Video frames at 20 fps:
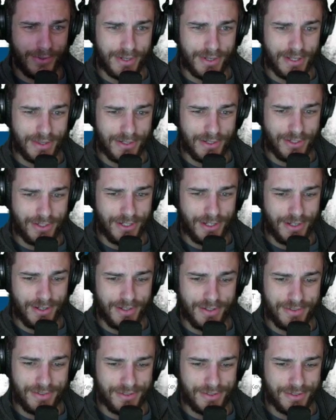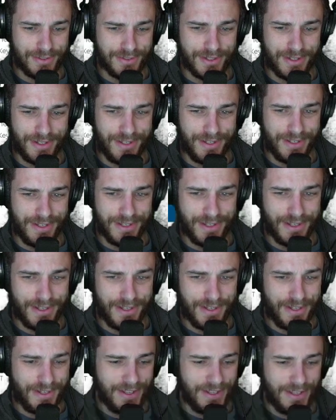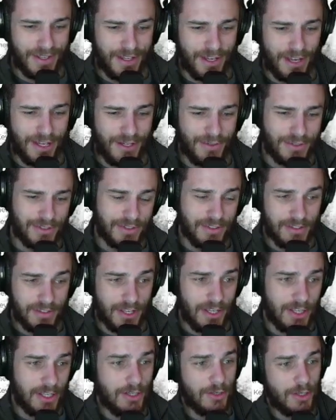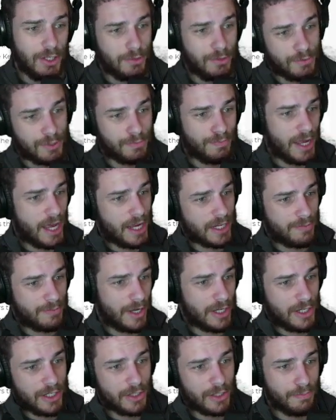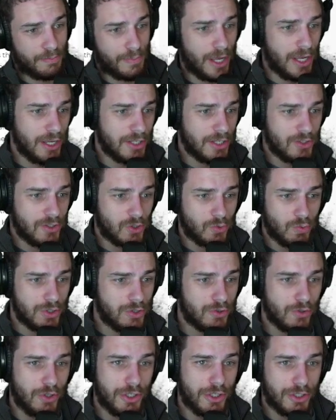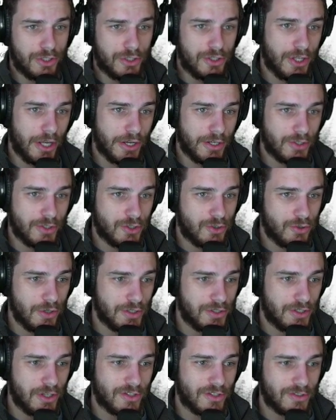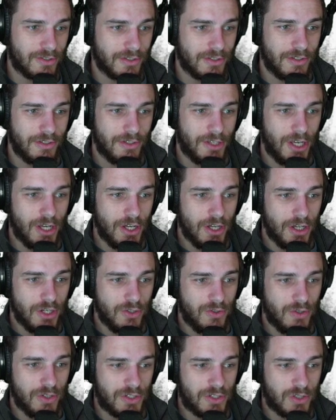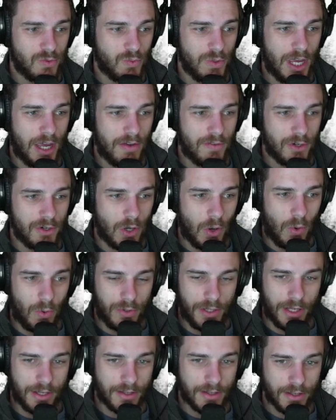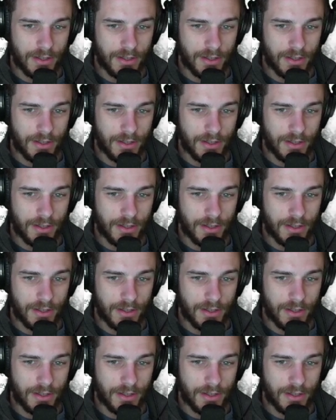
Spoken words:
at this shit and it's just like, oh, it's backed by a bank in Switzerland. Like, trust us, we have your gold. Like,